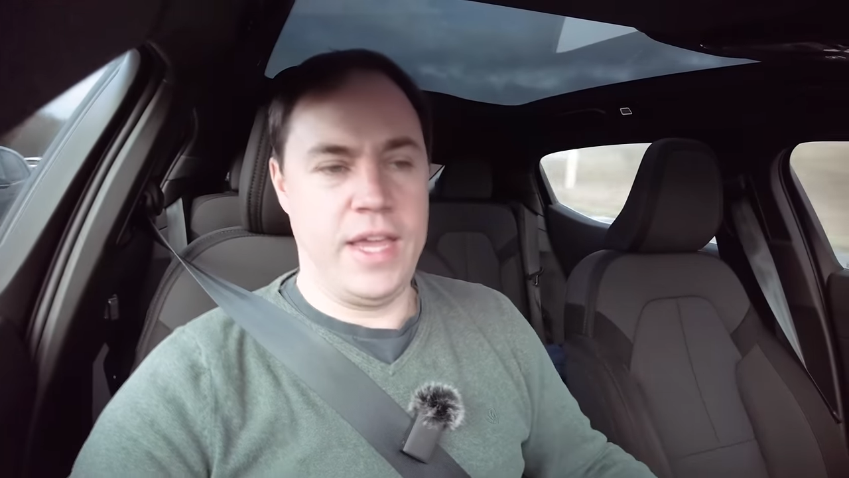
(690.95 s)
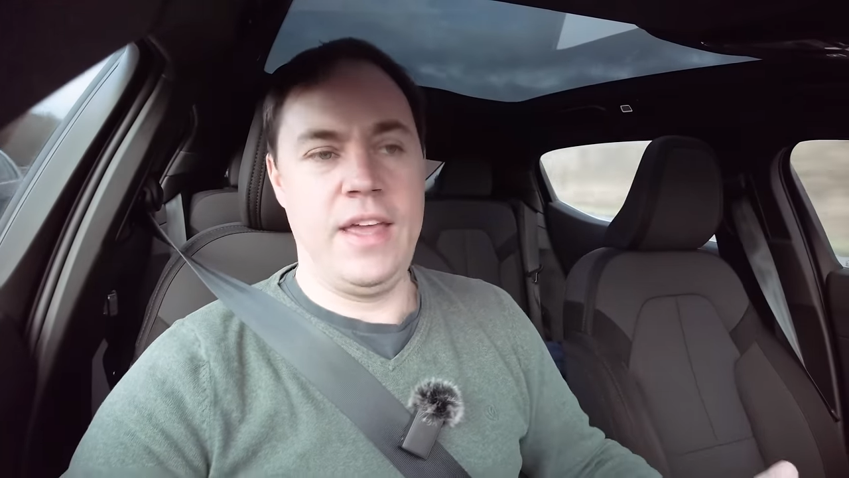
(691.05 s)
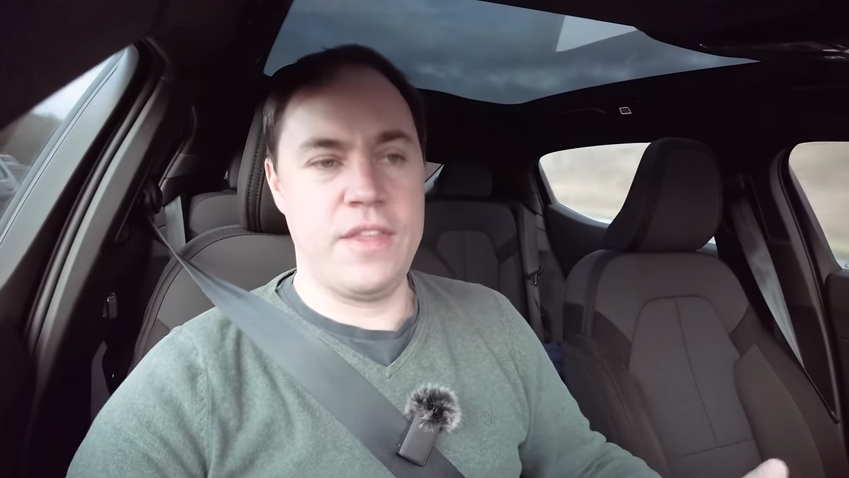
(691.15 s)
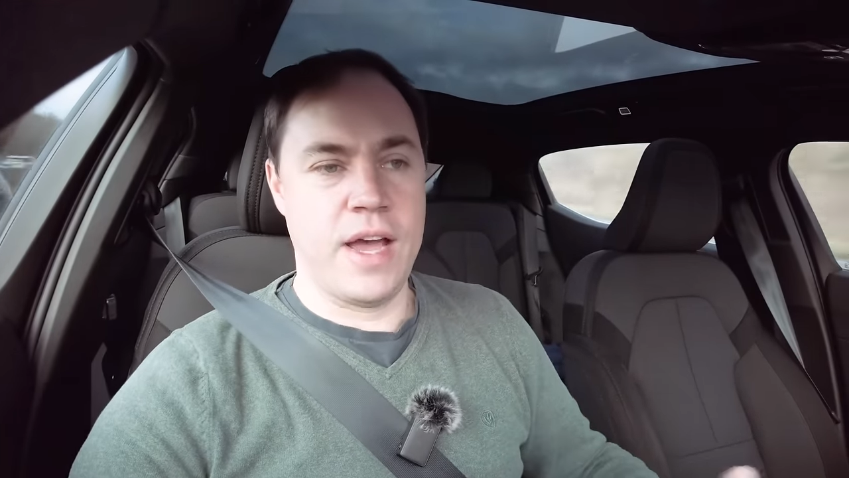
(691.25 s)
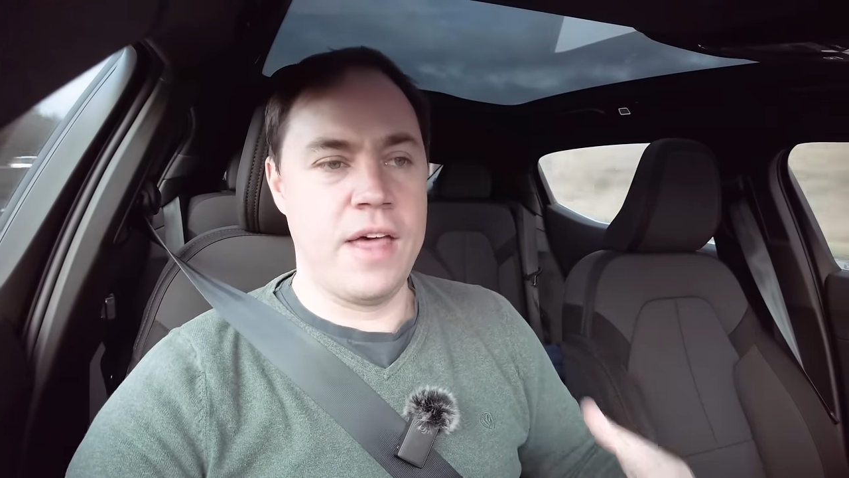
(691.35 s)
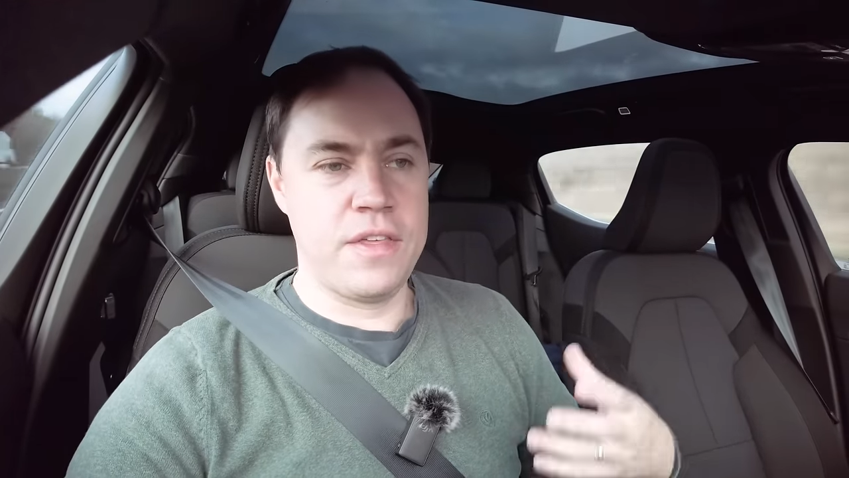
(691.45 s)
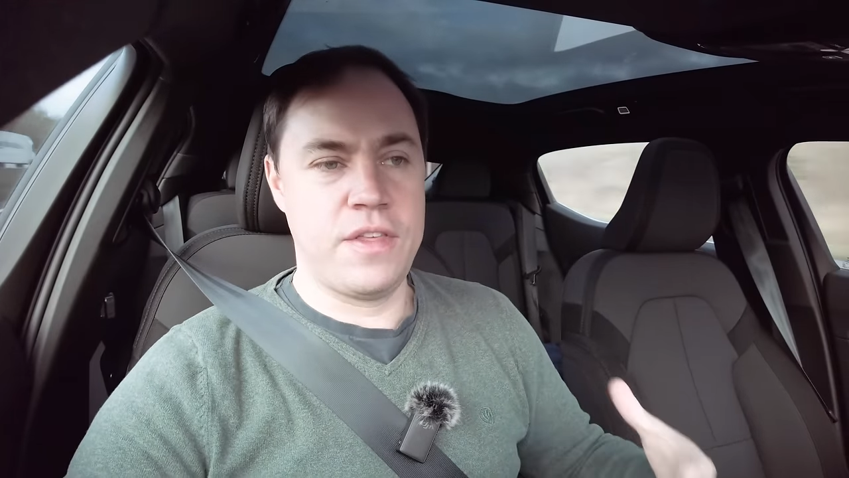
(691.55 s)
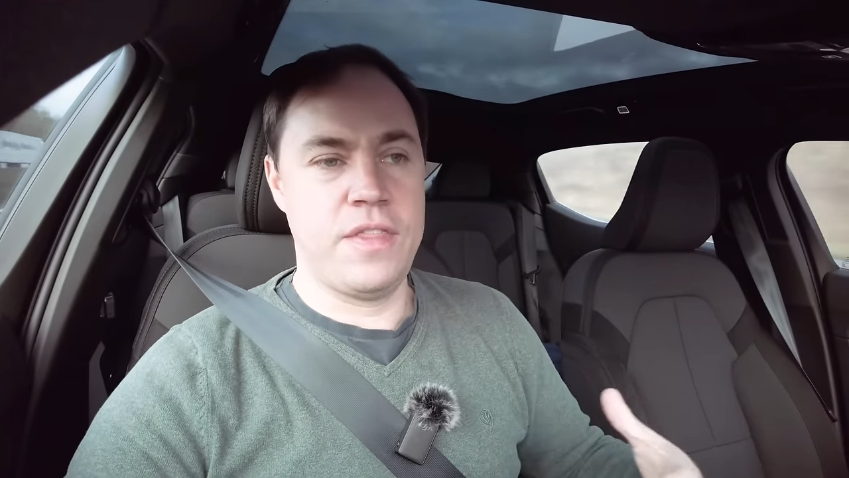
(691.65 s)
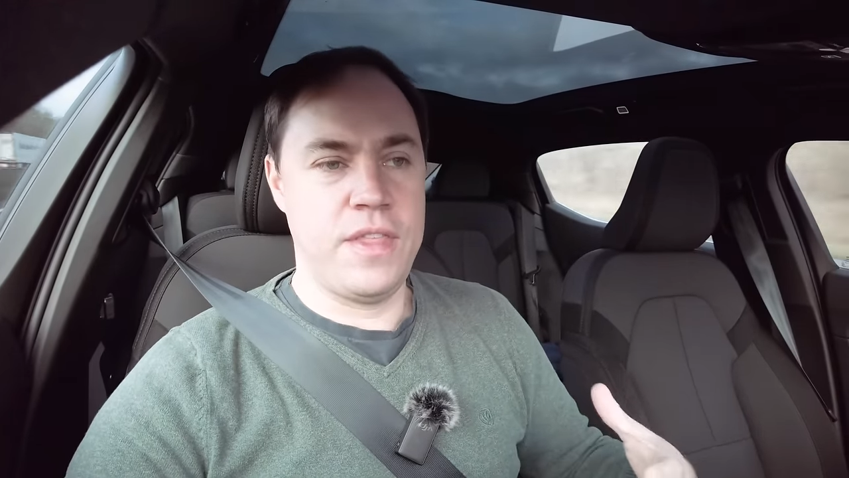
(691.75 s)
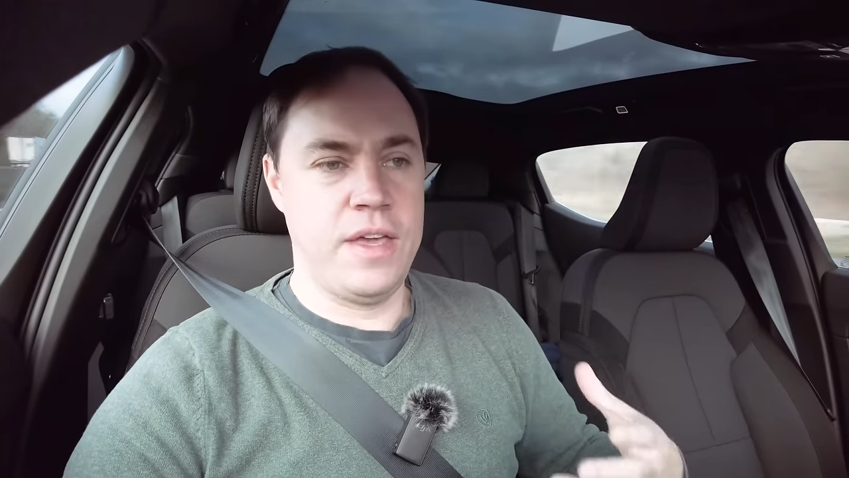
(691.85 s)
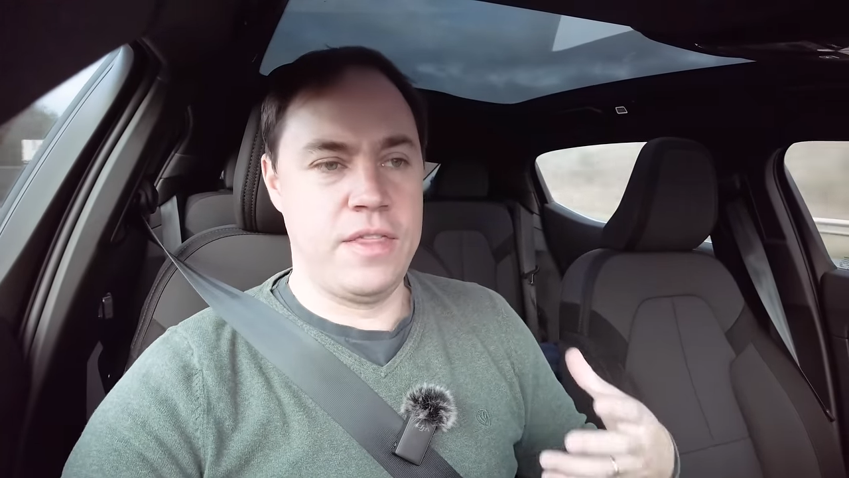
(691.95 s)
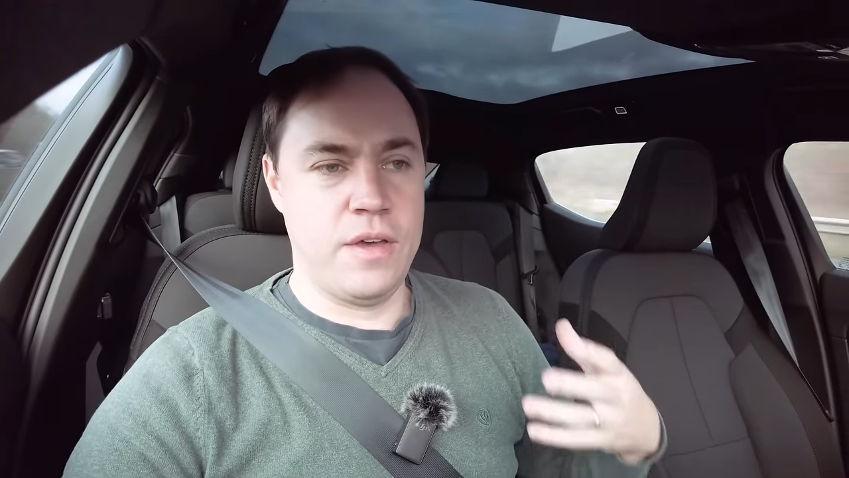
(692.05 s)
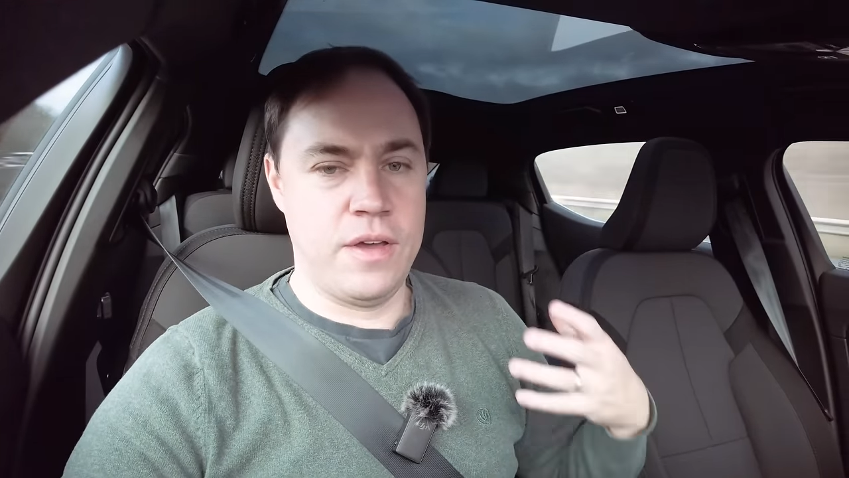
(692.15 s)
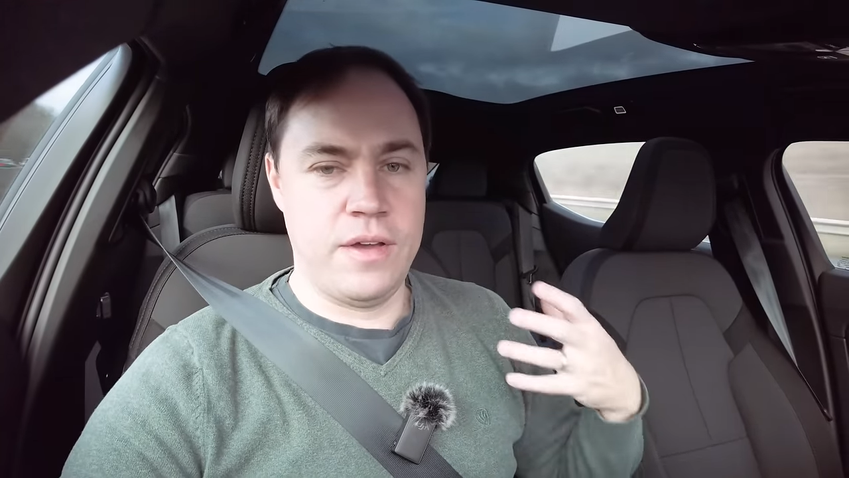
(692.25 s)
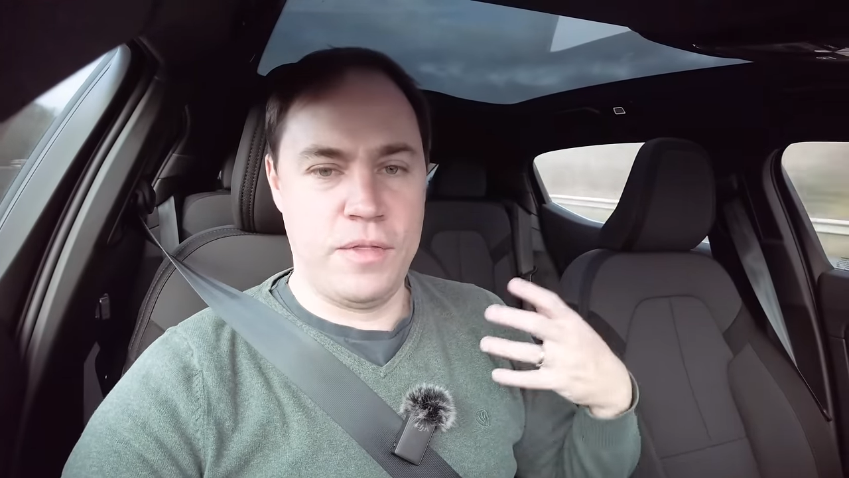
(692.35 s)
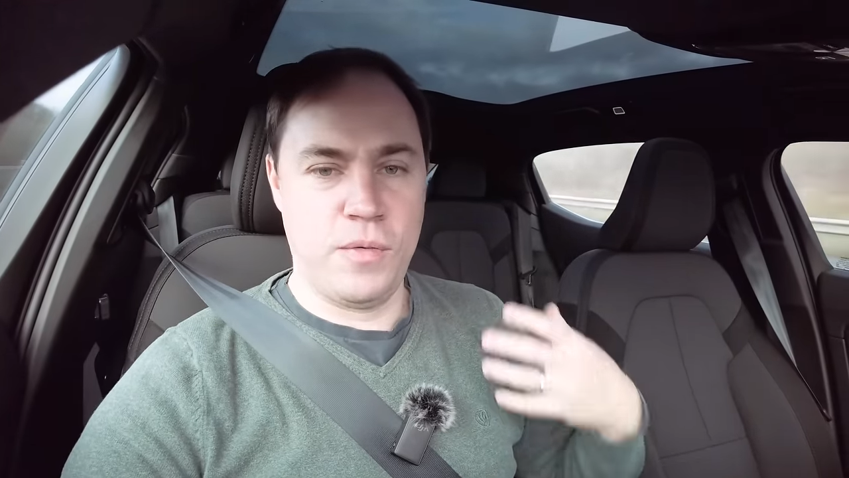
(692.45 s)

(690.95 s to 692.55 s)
either other than the the,